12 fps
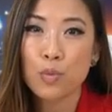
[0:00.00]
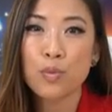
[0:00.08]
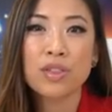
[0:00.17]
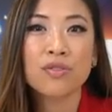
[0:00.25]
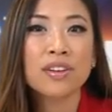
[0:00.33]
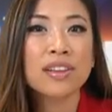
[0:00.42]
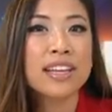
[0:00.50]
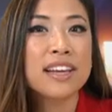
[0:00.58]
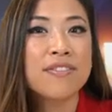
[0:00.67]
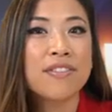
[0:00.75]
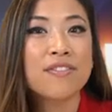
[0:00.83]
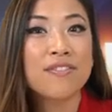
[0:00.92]
With
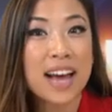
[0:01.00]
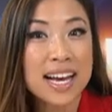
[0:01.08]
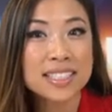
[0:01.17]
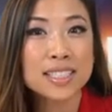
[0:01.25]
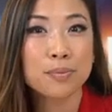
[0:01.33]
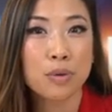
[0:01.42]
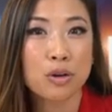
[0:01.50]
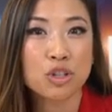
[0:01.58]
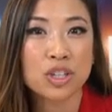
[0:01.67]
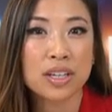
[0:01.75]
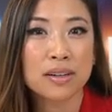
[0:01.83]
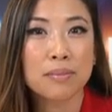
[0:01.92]
relief fast
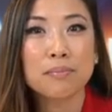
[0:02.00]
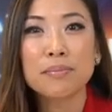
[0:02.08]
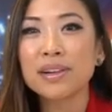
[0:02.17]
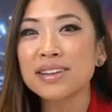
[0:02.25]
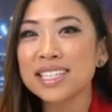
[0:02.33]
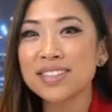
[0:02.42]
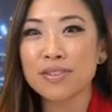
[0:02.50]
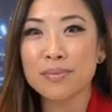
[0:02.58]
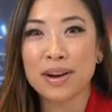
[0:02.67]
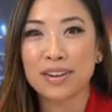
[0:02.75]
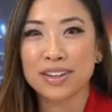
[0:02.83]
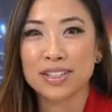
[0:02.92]
approaching, millions of
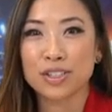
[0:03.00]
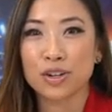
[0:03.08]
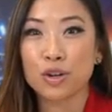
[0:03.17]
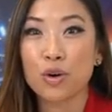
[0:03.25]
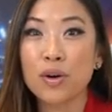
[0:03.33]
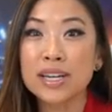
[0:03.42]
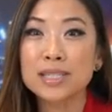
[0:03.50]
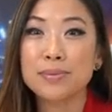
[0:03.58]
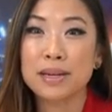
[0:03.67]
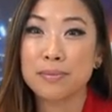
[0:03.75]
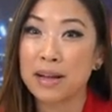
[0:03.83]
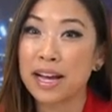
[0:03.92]
Americans are going to
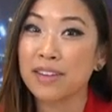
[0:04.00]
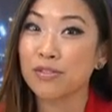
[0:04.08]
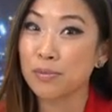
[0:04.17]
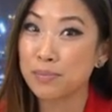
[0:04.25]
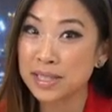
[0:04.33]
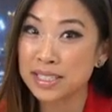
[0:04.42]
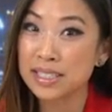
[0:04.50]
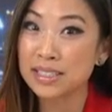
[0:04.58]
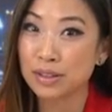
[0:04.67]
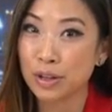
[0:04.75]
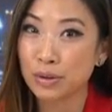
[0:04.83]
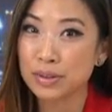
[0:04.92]
be applying for
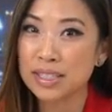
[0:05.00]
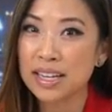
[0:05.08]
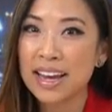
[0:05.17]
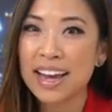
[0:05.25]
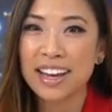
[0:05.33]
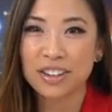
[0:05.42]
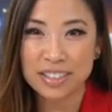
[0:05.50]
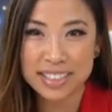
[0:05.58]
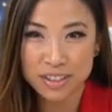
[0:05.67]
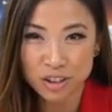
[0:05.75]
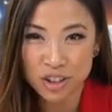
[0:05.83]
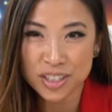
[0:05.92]
business loans, and our
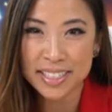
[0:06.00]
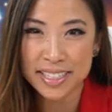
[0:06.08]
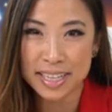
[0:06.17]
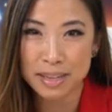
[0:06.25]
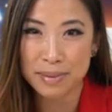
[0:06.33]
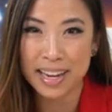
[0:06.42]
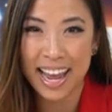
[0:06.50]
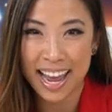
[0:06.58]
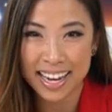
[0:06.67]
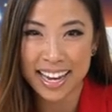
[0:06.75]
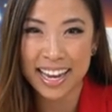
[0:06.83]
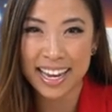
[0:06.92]
diligent team at
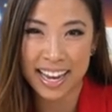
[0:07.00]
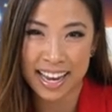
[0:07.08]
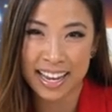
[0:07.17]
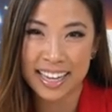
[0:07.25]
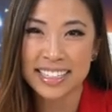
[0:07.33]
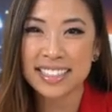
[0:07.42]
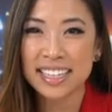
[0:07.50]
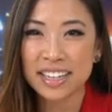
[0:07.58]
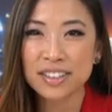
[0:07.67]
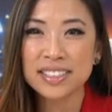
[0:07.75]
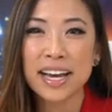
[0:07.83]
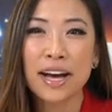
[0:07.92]
NAA is
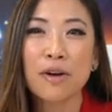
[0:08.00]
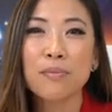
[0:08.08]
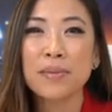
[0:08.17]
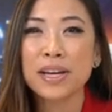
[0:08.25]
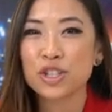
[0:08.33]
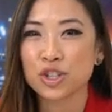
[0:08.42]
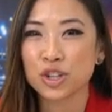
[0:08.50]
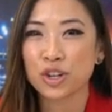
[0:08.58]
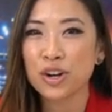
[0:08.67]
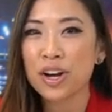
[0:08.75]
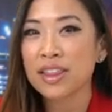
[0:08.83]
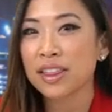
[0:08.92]
here to help make
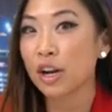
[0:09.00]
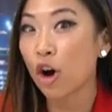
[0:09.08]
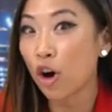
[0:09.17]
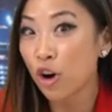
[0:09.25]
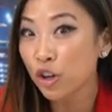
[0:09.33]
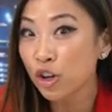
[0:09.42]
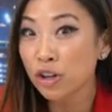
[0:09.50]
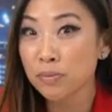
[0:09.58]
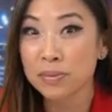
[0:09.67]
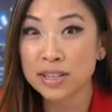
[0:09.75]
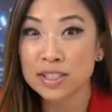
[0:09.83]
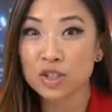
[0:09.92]
sure that all your
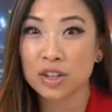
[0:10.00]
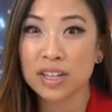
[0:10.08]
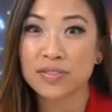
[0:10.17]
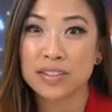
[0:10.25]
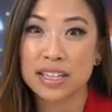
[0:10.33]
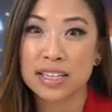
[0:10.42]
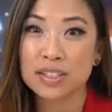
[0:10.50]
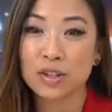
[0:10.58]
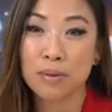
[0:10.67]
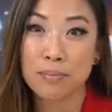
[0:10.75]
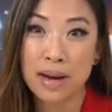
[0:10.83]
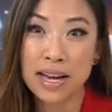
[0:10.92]
administrative needs
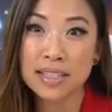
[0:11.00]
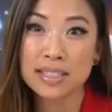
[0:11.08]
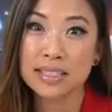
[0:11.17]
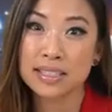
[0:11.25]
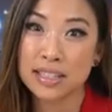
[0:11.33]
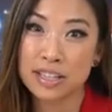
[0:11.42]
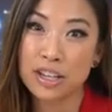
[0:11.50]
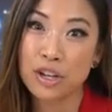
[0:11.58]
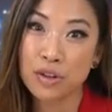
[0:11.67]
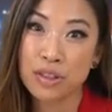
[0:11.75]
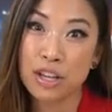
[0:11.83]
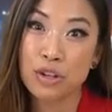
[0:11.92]
are met to
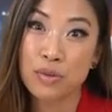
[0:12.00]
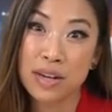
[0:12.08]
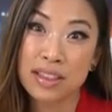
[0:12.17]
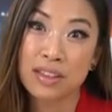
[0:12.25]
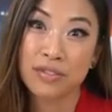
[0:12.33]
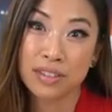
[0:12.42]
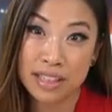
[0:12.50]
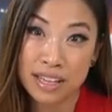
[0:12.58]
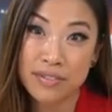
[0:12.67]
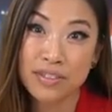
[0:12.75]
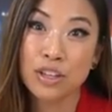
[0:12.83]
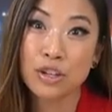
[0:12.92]
secure that you get the
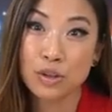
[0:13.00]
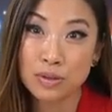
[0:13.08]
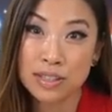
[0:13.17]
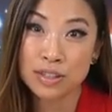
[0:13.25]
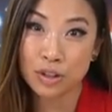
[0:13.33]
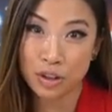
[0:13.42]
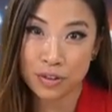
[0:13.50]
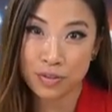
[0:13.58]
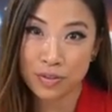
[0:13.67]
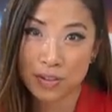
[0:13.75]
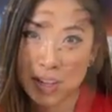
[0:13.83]
relief that you deserve.